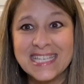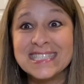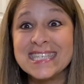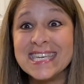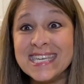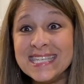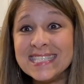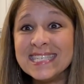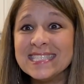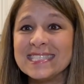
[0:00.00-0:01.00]
it's
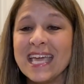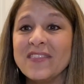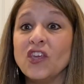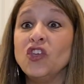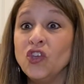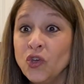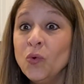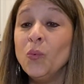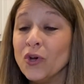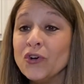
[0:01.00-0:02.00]
easy to say that
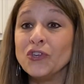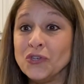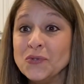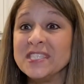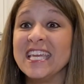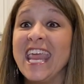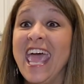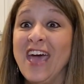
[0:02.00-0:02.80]
you will use it